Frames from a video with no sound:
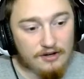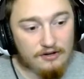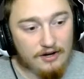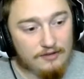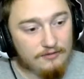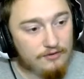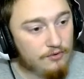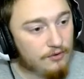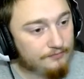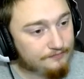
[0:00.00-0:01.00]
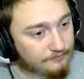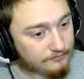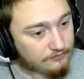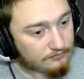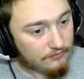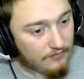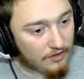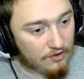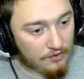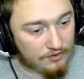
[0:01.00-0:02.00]
Alright, cool.
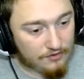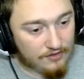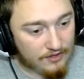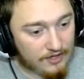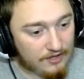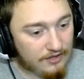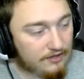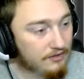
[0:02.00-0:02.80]
Go under thinking.